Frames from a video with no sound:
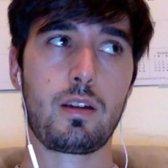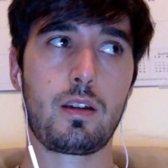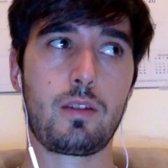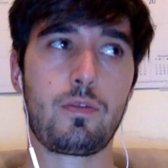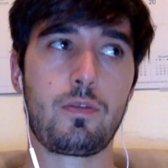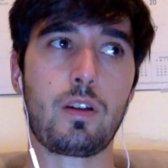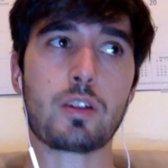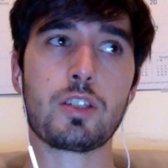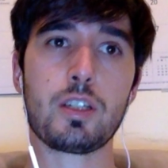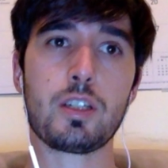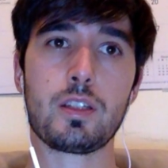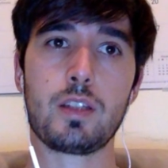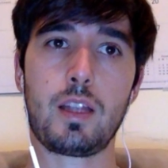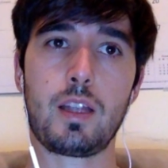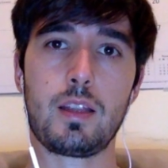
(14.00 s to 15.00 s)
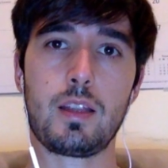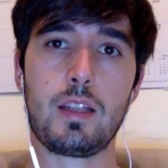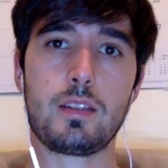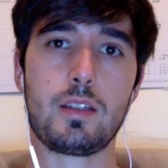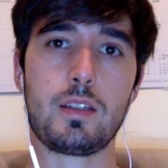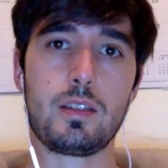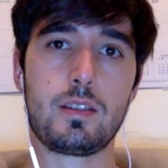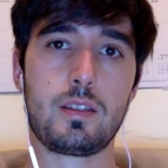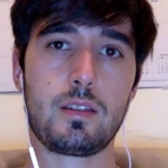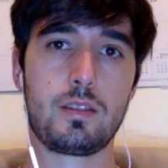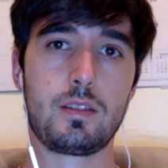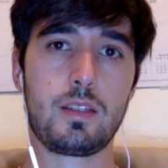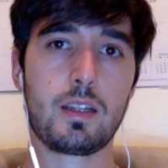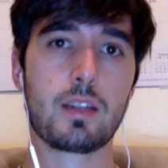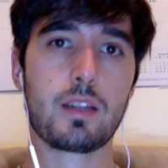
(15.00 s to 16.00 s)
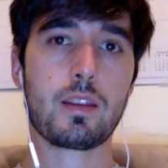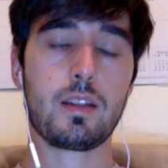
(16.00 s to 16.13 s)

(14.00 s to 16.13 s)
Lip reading: function that lets us sync the